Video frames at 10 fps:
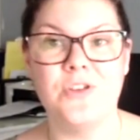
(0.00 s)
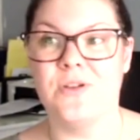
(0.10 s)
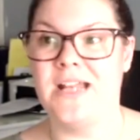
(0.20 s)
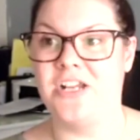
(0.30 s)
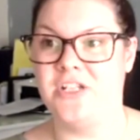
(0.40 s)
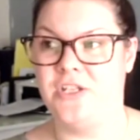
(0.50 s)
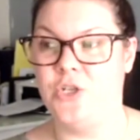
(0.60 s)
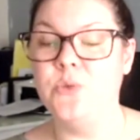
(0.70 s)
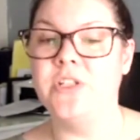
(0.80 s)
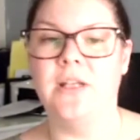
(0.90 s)
You can actually
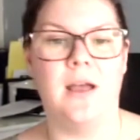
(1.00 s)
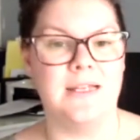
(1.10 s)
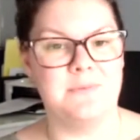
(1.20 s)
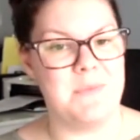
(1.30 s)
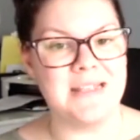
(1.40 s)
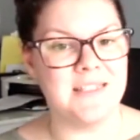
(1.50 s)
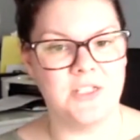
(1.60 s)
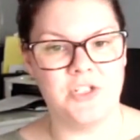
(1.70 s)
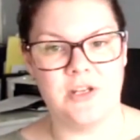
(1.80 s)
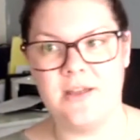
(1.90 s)
utilize
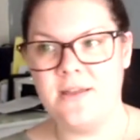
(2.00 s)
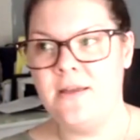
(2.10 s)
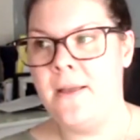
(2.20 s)
Messenger